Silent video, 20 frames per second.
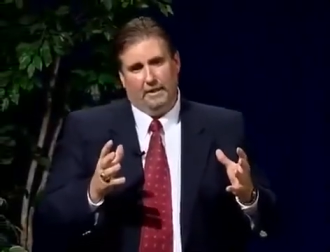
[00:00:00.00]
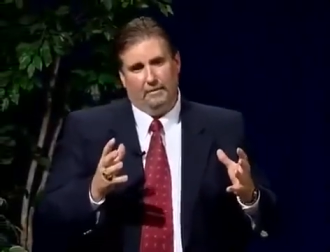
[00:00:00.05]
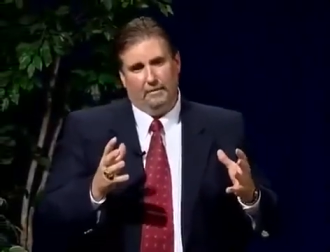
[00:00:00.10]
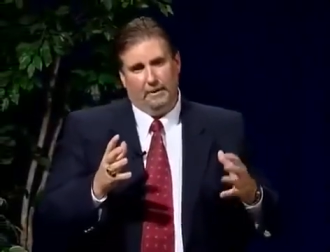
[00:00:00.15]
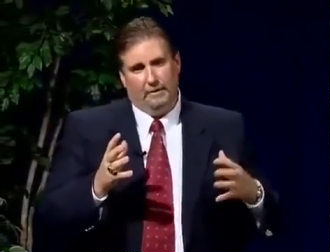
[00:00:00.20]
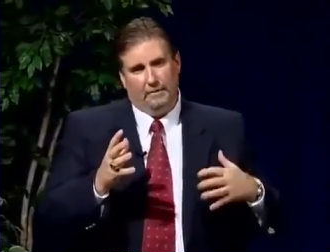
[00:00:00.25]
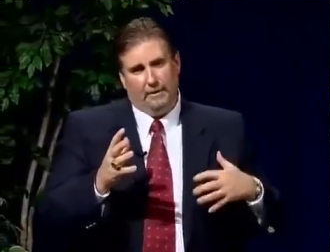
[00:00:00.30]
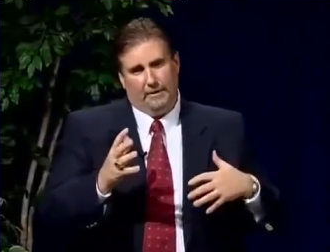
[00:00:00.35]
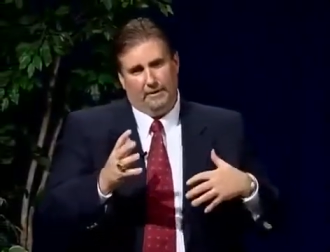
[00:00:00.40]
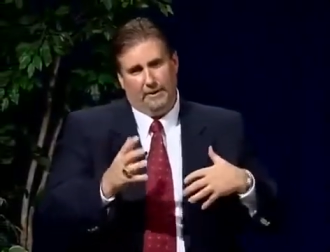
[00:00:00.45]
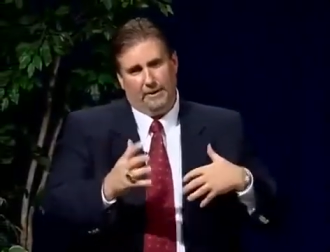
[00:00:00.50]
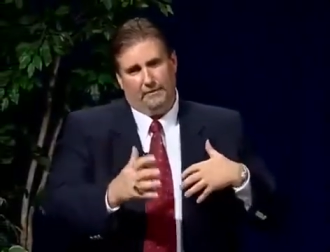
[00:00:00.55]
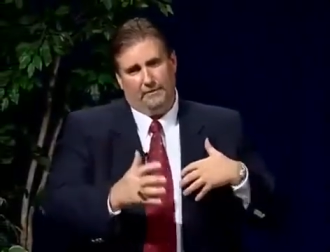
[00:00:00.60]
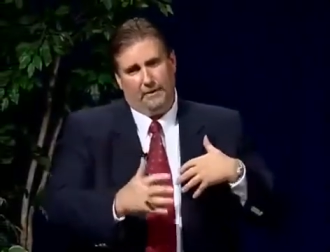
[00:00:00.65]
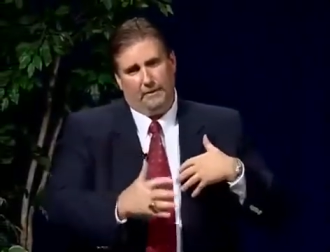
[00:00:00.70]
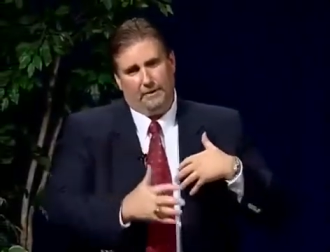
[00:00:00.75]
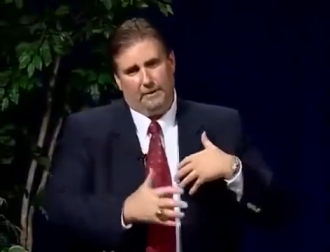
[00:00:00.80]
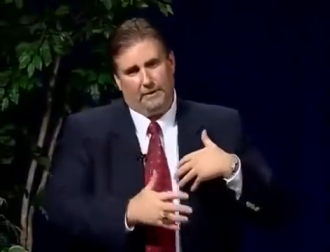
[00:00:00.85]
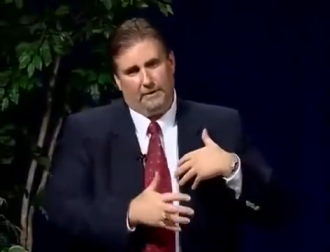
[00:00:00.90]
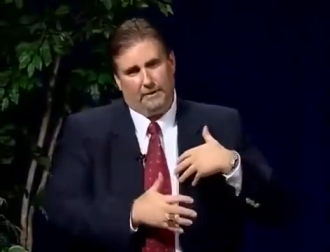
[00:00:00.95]
we want these
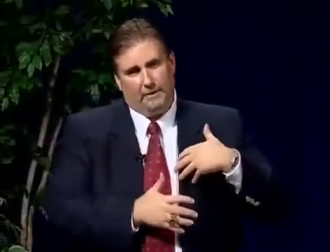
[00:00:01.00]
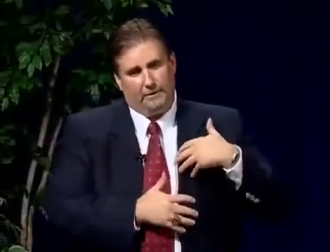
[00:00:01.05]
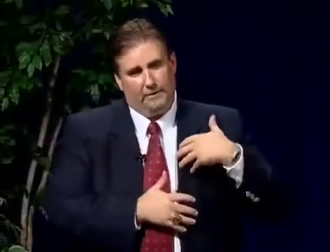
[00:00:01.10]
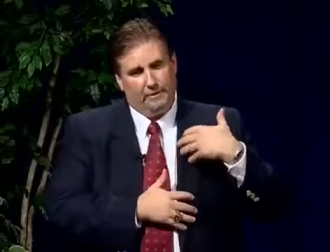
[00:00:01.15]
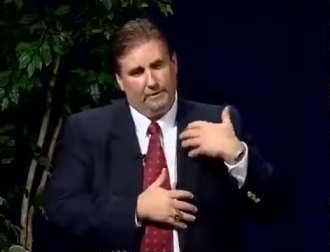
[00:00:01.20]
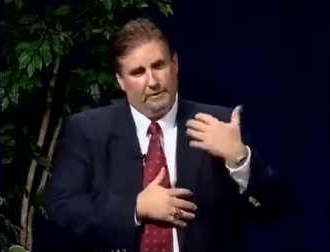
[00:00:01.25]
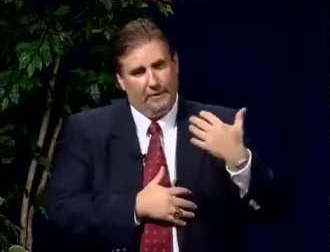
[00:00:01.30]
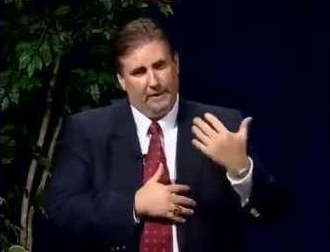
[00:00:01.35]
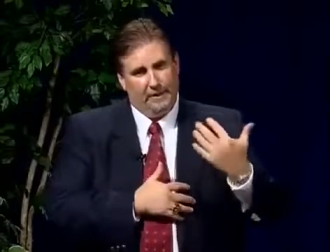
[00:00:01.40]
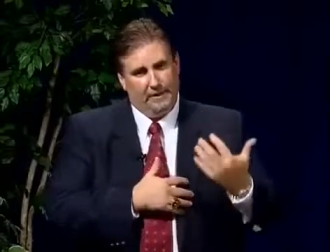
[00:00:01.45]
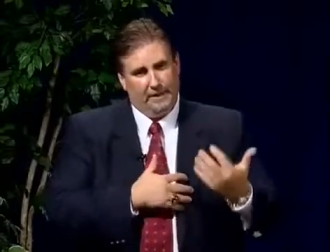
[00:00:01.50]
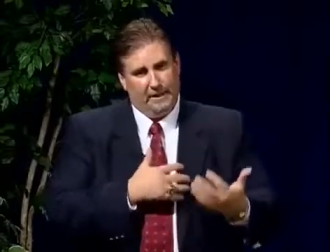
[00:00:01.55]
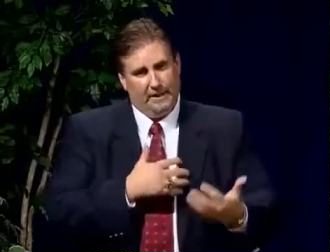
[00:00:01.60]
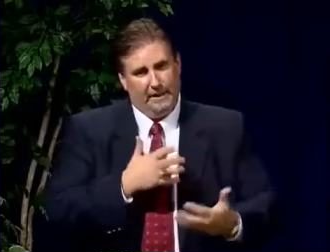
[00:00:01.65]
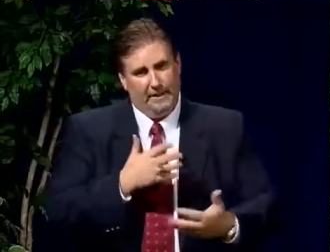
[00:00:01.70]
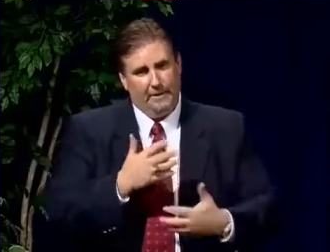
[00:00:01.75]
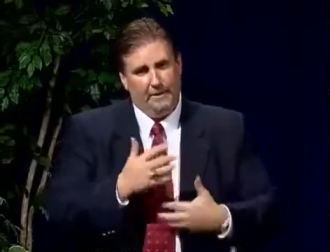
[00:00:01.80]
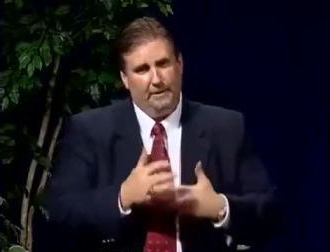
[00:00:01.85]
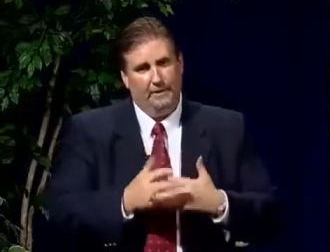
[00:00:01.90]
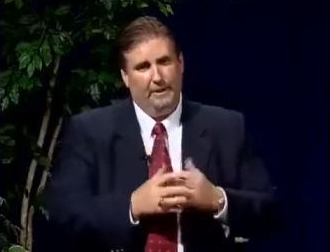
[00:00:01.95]
folks to go through the
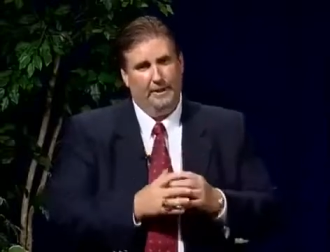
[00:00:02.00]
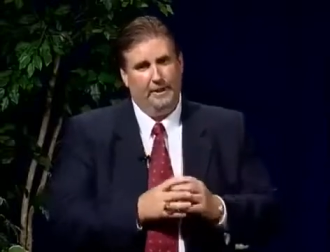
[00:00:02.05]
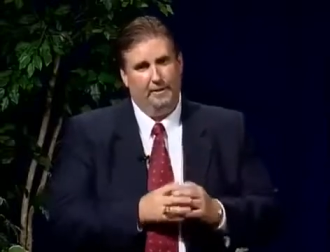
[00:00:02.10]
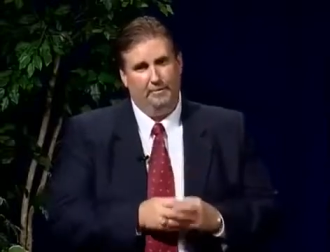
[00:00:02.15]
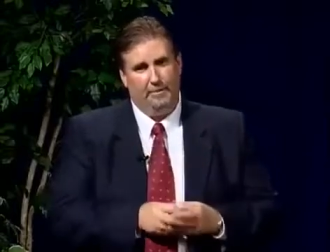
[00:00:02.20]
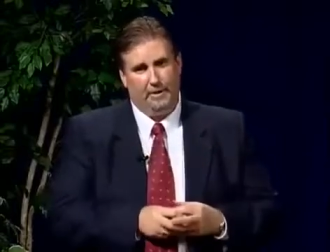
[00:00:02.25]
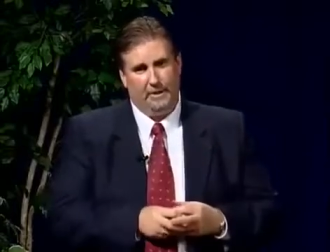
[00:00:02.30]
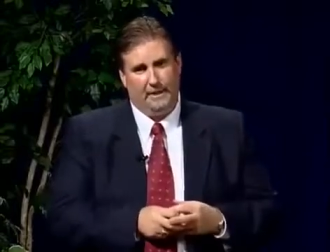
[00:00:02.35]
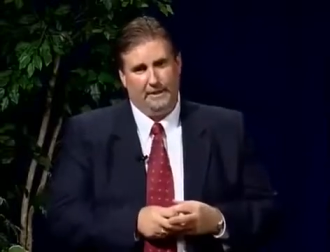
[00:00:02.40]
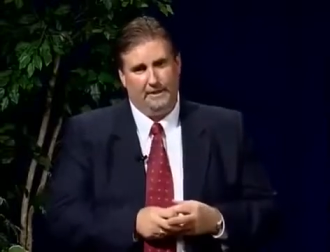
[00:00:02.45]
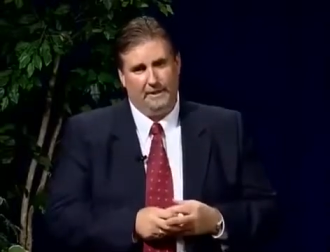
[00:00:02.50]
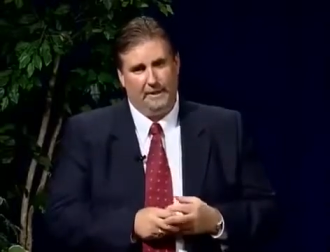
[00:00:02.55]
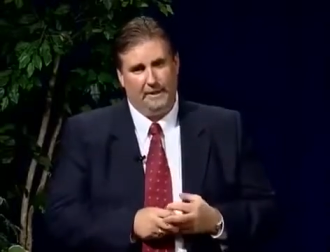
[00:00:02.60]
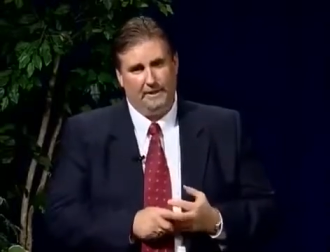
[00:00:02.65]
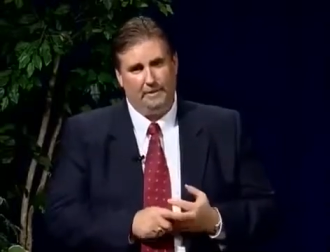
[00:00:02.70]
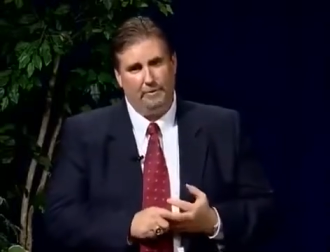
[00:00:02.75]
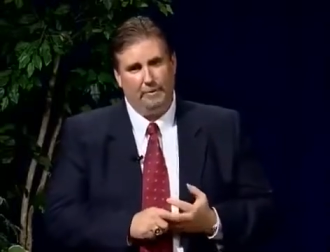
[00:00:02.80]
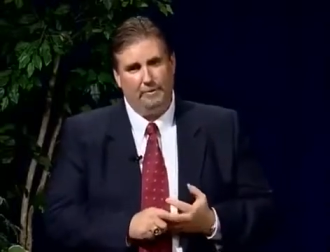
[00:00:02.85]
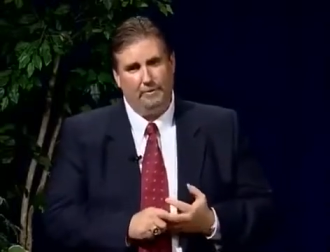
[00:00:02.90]
entire training process.